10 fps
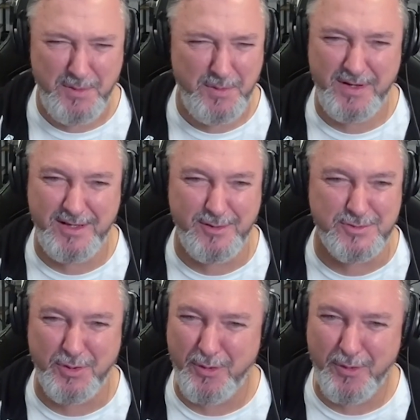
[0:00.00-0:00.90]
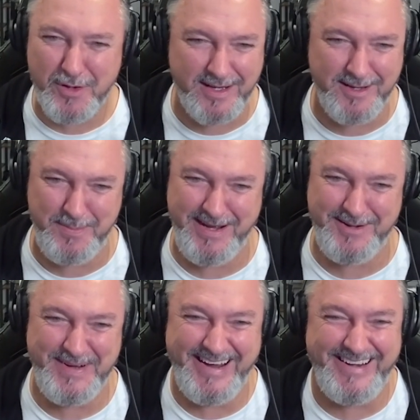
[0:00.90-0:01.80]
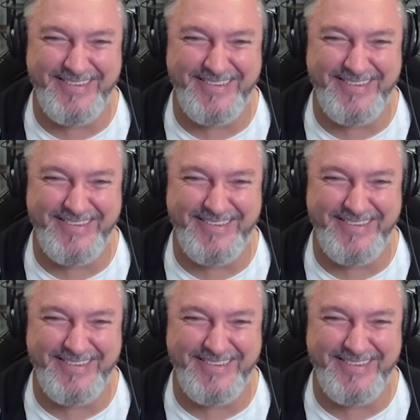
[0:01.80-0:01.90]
what are you talking about, man?